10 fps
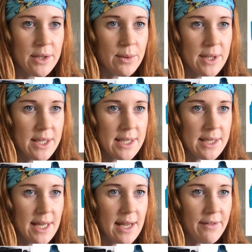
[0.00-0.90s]
Should we
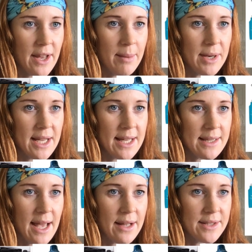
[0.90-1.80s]
just see if anybody
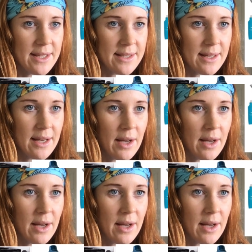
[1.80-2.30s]
else has